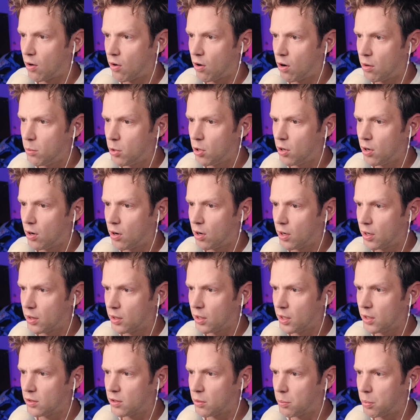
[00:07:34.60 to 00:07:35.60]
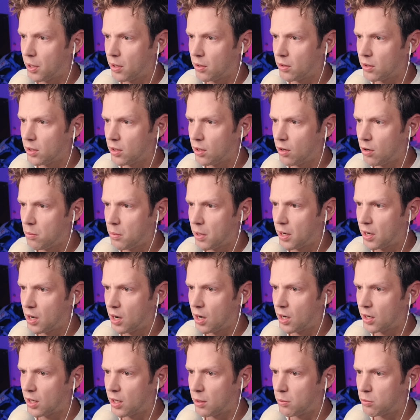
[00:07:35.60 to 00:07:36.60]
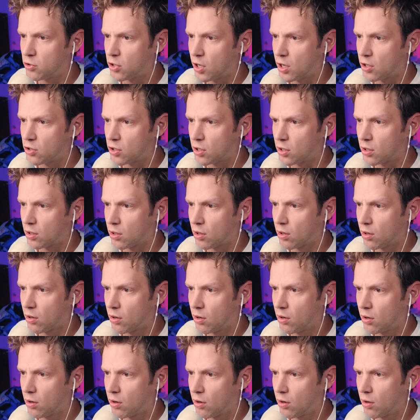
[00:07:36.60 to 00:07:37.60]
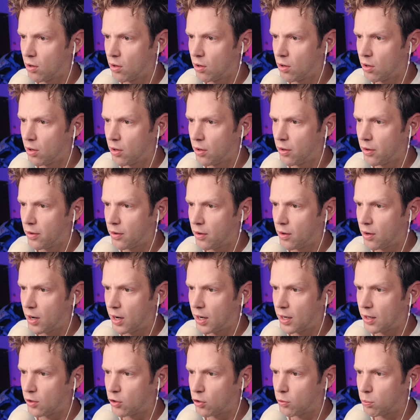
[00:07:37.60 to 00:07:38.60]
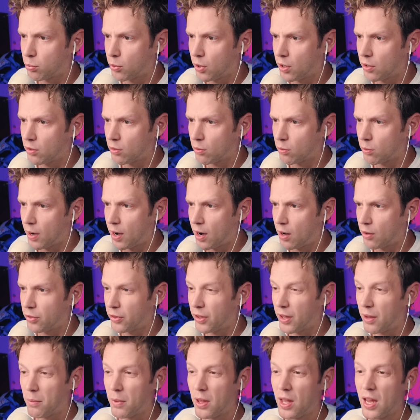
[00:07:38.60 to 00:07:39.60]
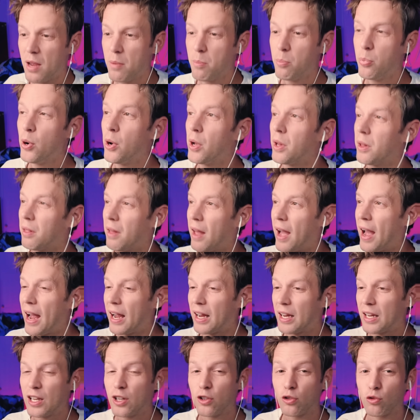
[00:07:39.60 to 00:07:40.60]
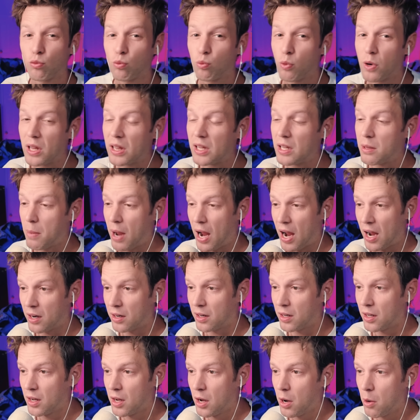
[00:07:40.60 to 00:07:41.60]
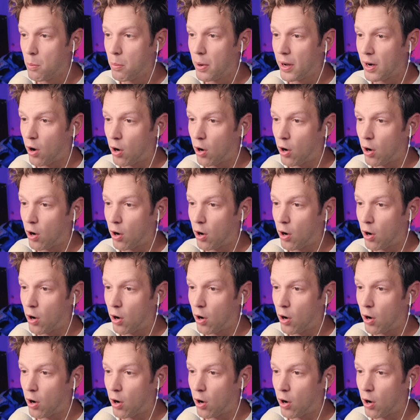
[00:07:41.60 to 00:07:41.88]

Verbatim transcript: armor on at least, apparently. Oh my god, it keeps changing. I can sprint around. The input lag is really bad. But